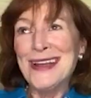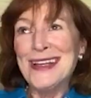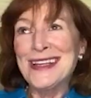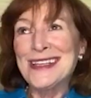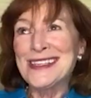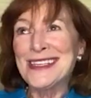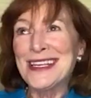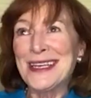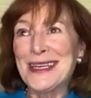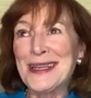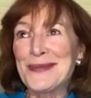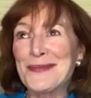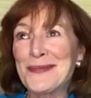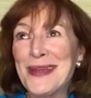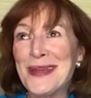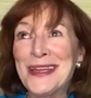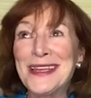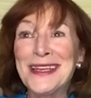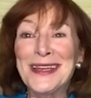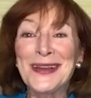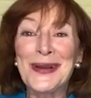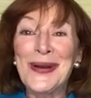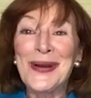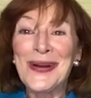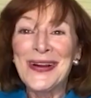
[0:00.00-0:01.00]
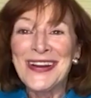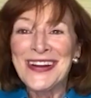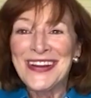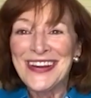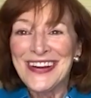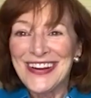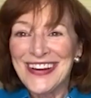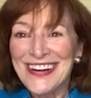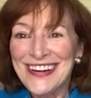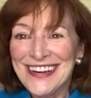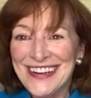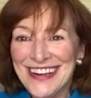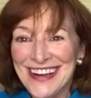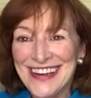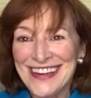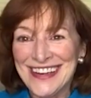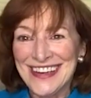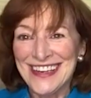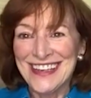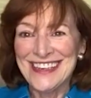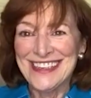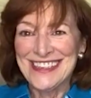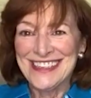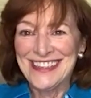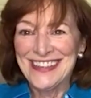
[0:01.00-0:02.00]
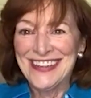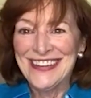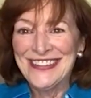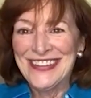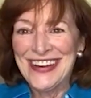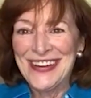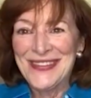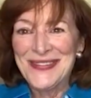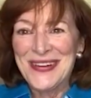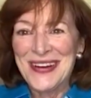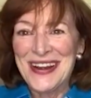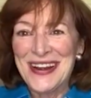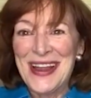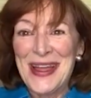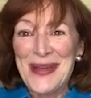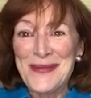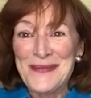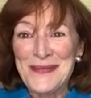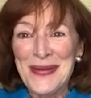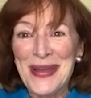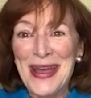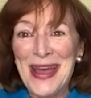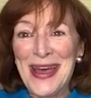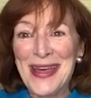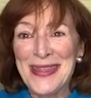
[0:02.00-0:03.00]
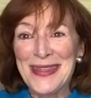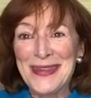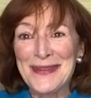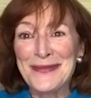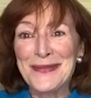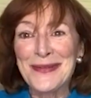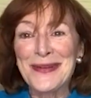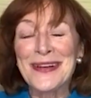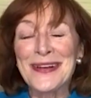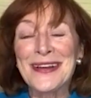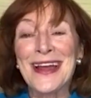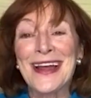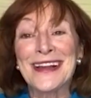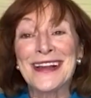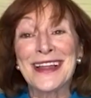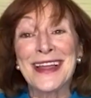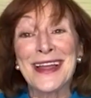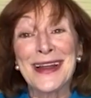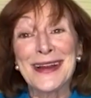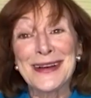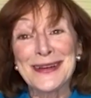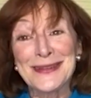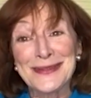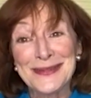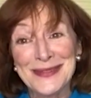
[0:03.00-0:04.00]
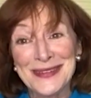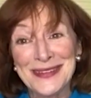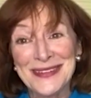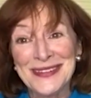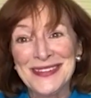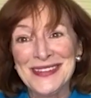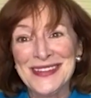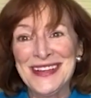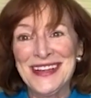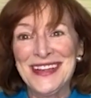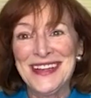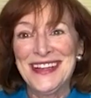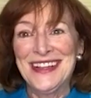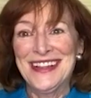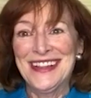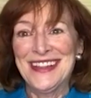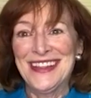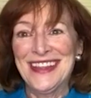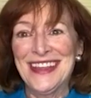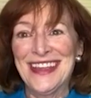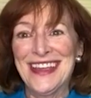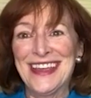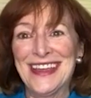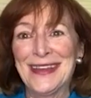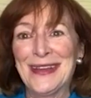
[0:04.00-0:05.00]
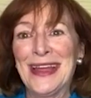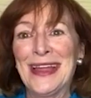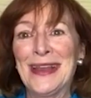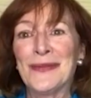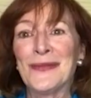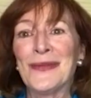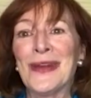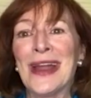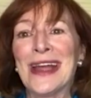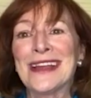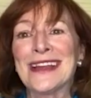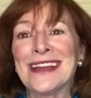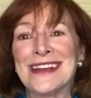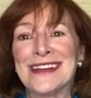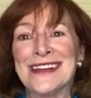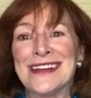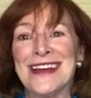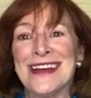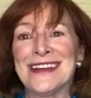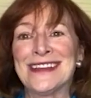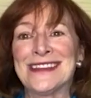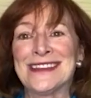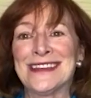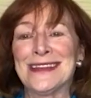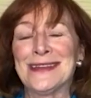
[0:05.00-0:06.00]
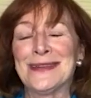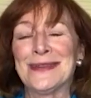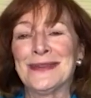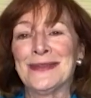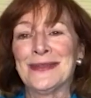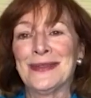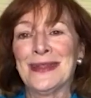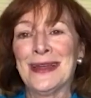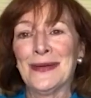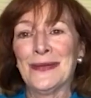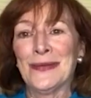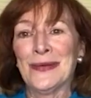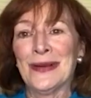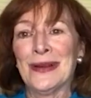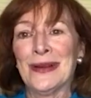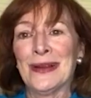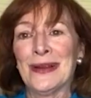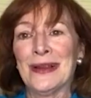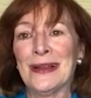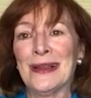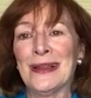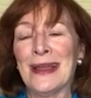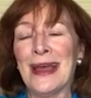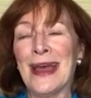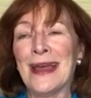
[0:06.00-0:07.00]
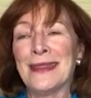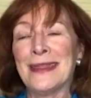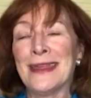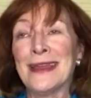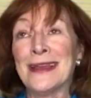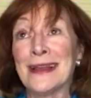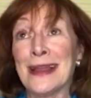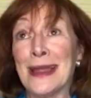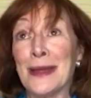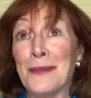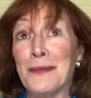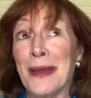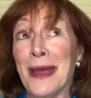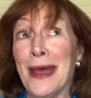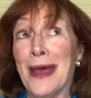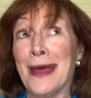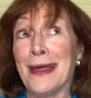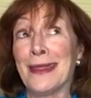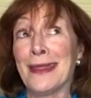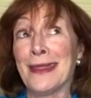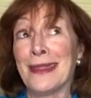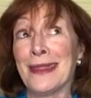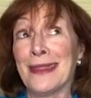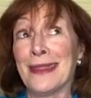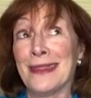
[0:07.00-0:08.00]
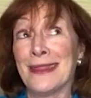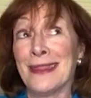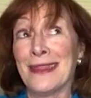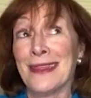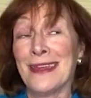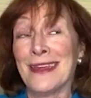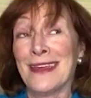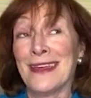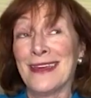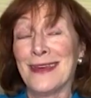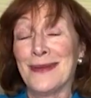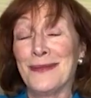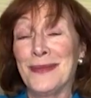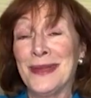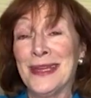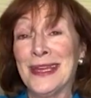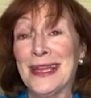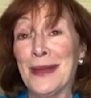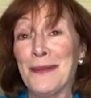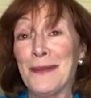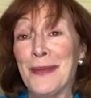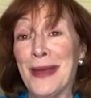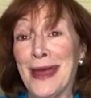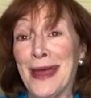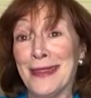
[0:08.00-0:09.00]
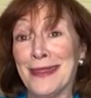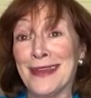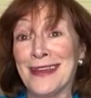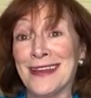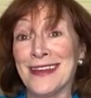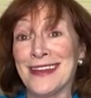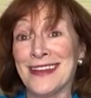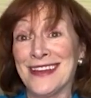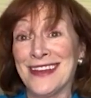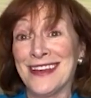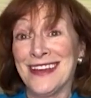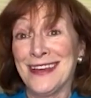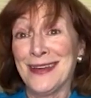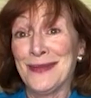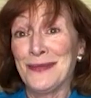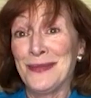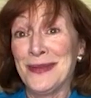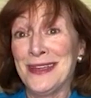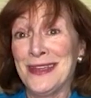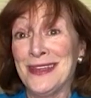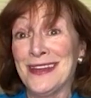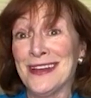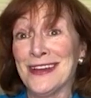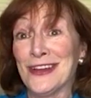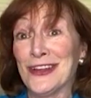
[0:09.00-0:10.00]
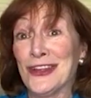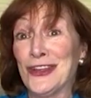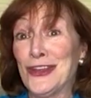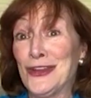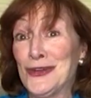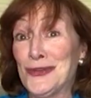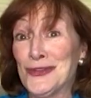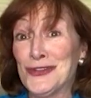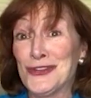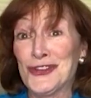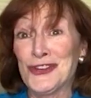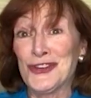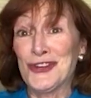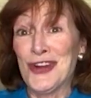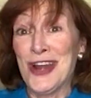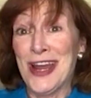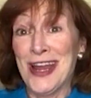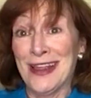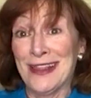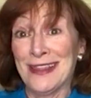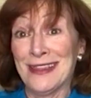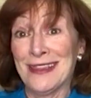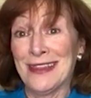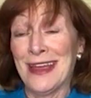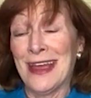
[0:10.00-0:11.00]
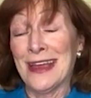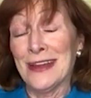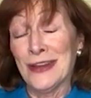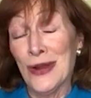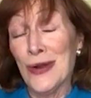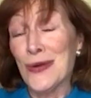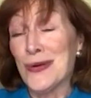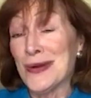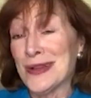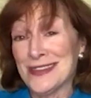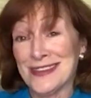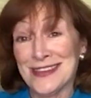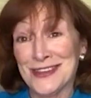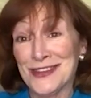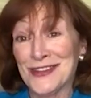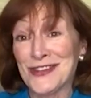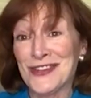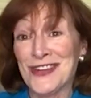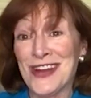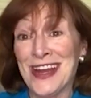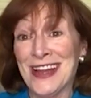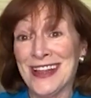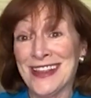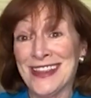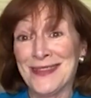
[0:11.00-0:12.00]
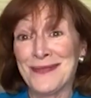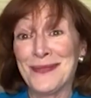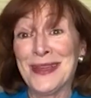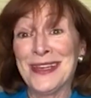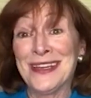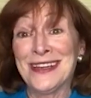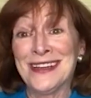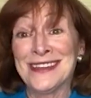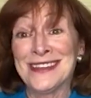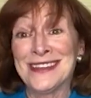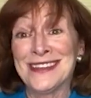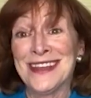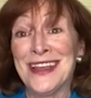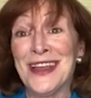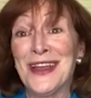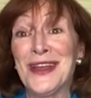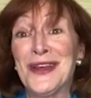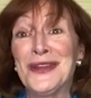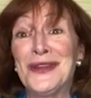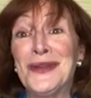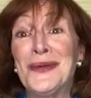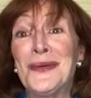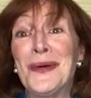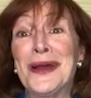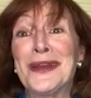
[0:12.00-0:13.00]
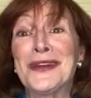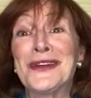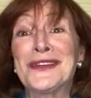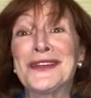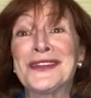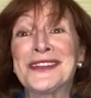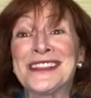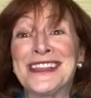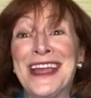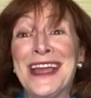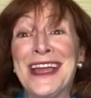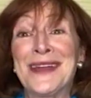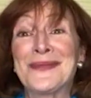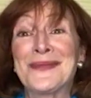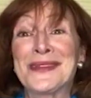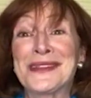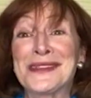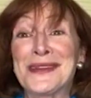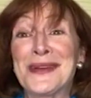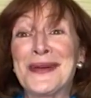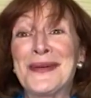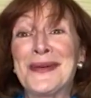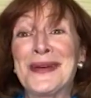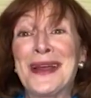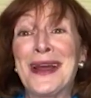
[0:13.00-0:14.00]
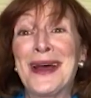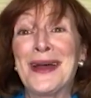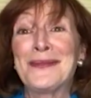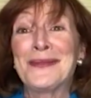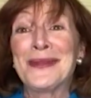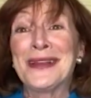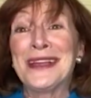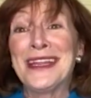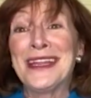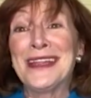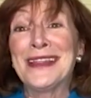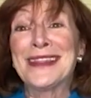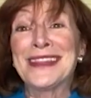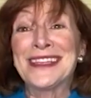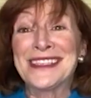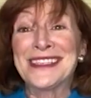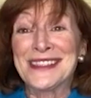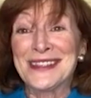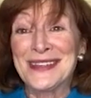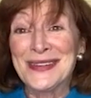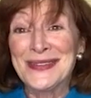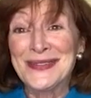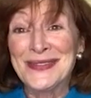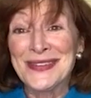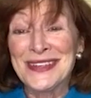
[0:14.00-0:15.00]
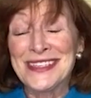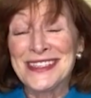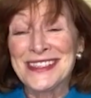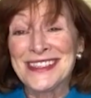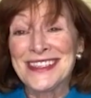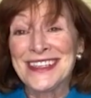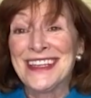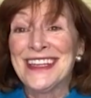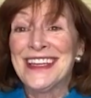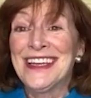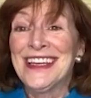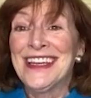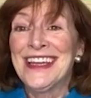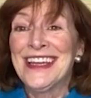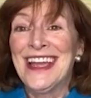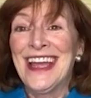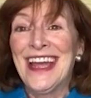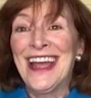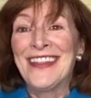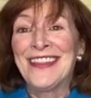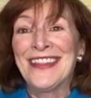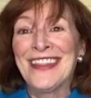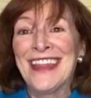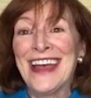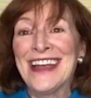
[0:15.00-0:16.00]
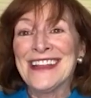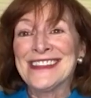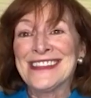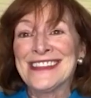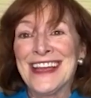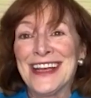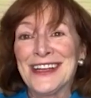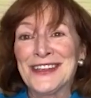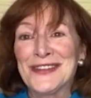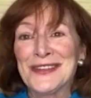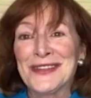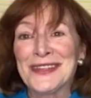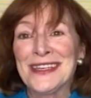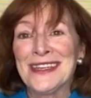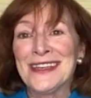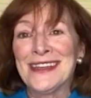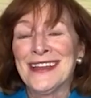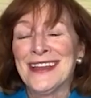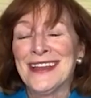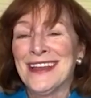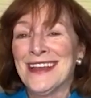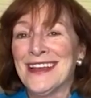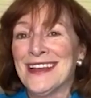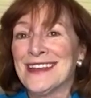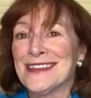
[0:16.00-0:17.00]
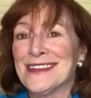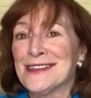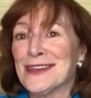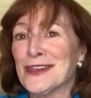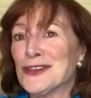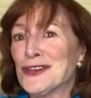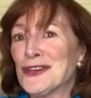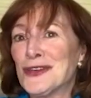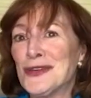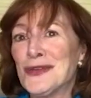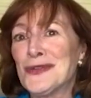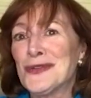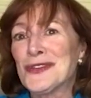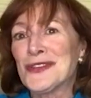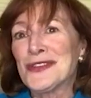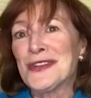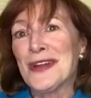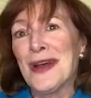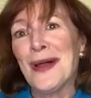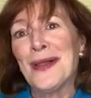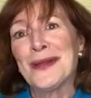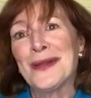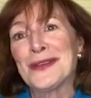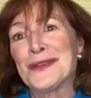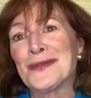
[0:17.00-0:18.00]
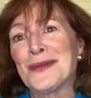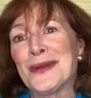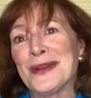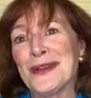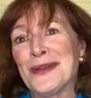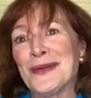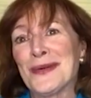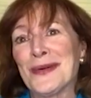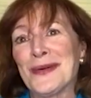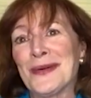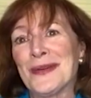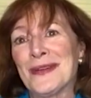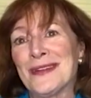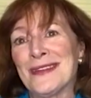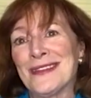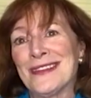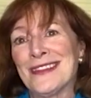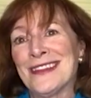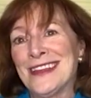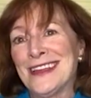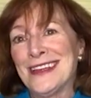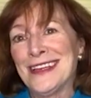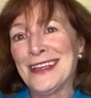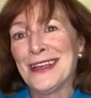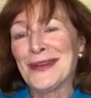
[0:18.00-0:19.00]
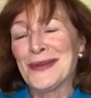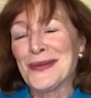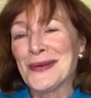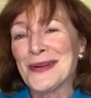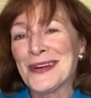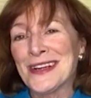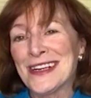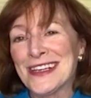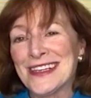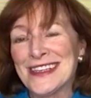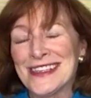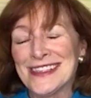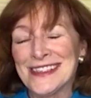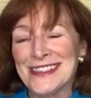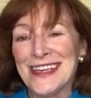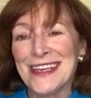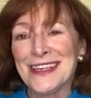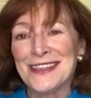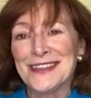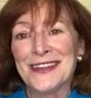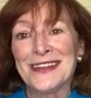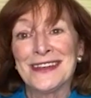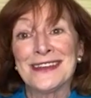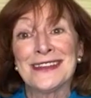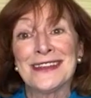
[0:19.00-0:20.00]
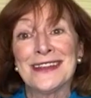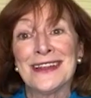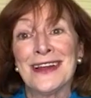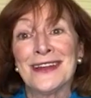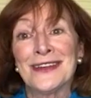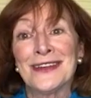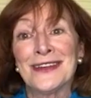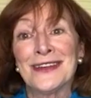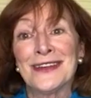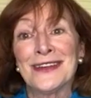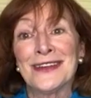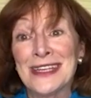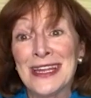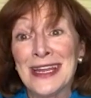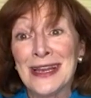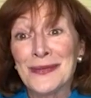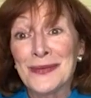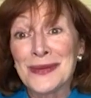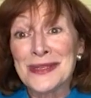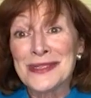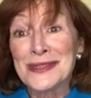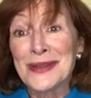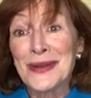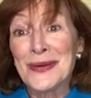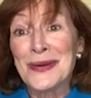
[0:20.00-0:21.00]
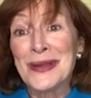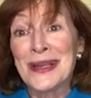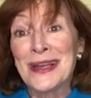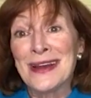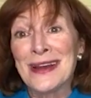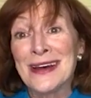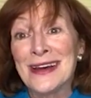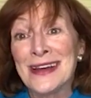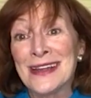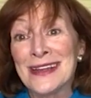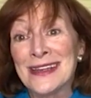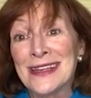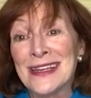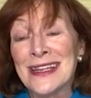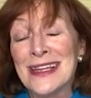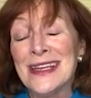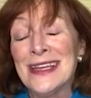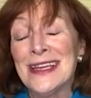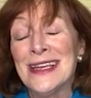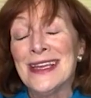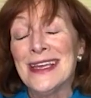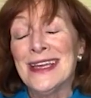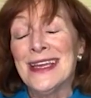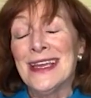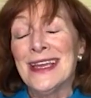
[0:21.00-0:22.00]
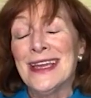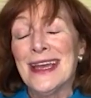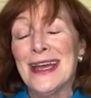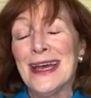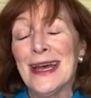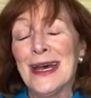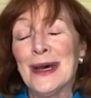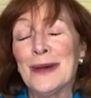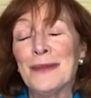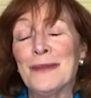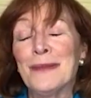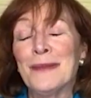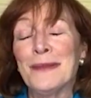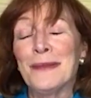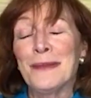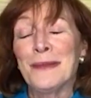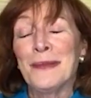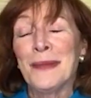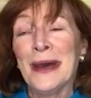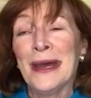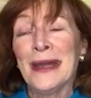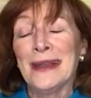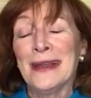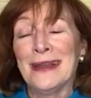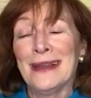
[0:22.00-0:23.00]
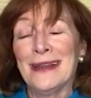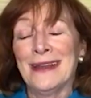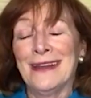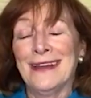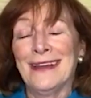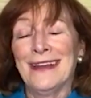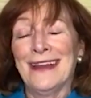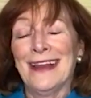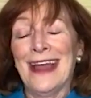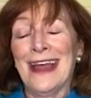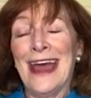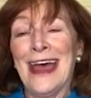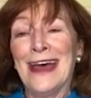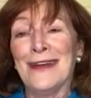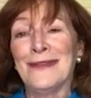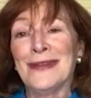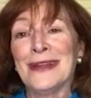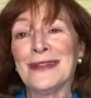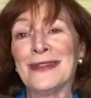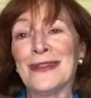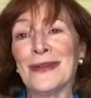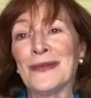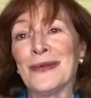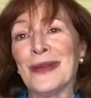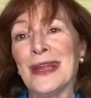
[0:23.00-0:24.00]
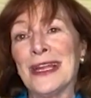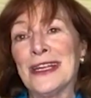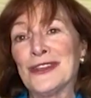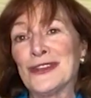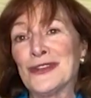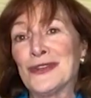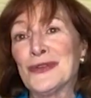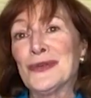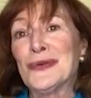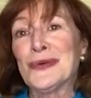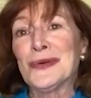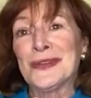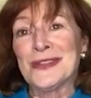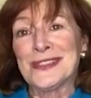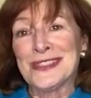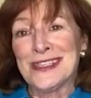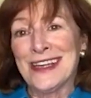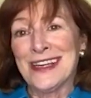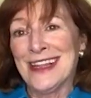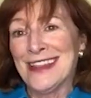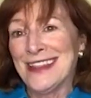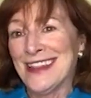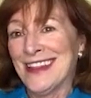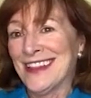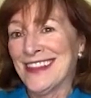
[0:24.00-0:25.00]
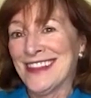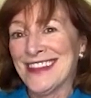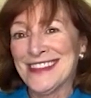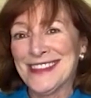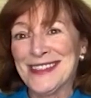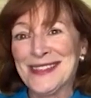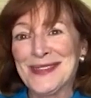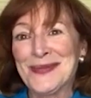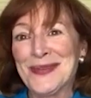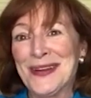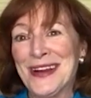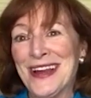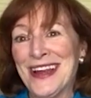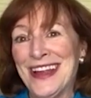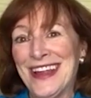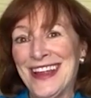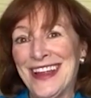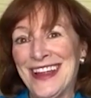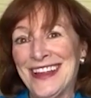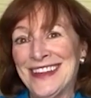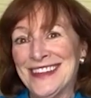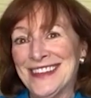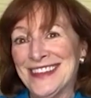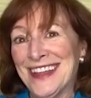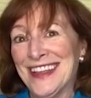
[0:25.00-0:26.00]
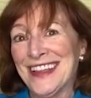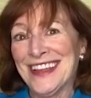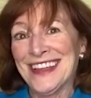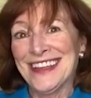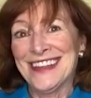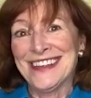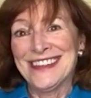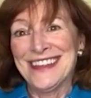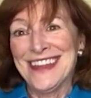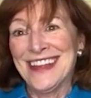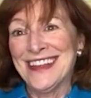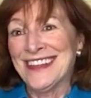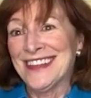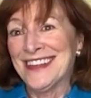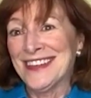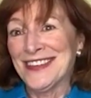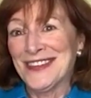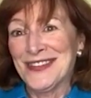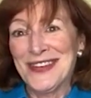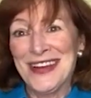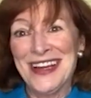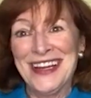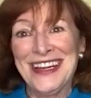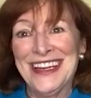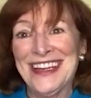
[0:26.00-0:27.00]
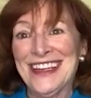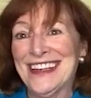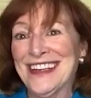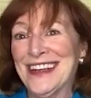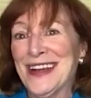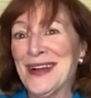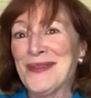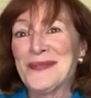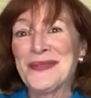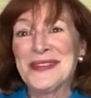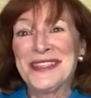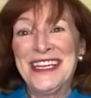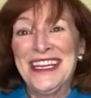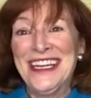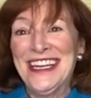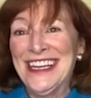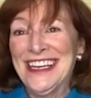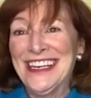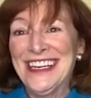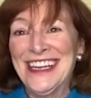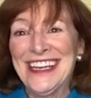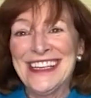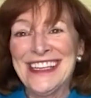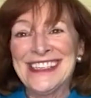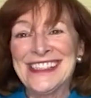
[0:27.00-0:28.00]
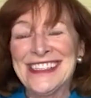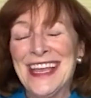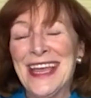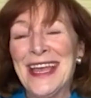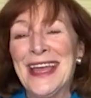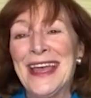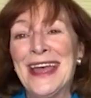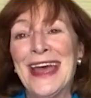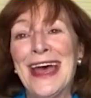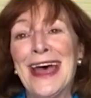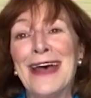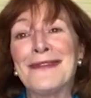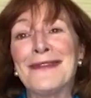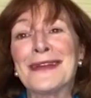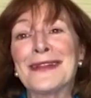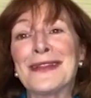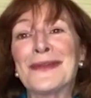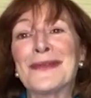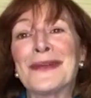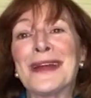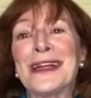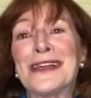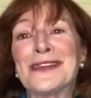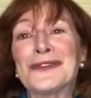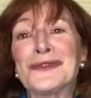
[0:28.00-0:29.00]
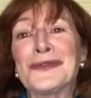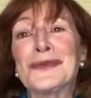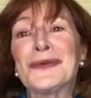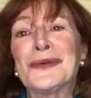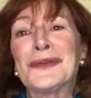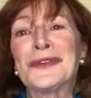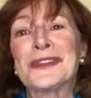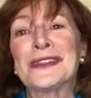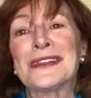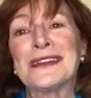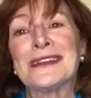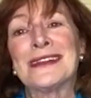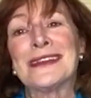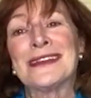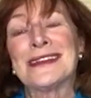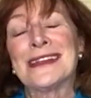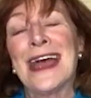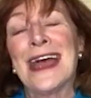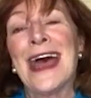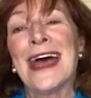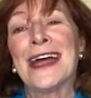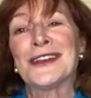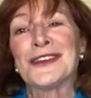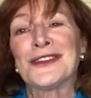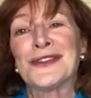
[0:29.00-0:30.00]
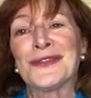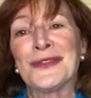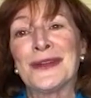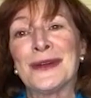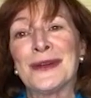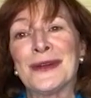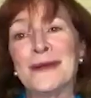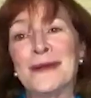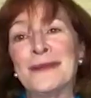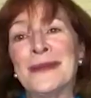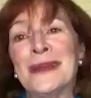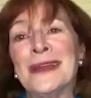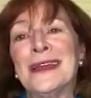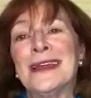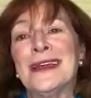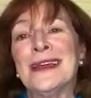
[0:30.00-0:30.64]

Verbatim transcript: is it can make it harder on us when we're an empath if we're not careful and recognizing that I think an empath, being empathic can be a huge strength. I know it's a strength because you understand what's going on beneath the surface. And that's actually such huge knowledge when you're leading an organization to understand what's going on. But having the right tools, and I think this is where Angelica Tenant Training comes in, is having the right tools to detach from,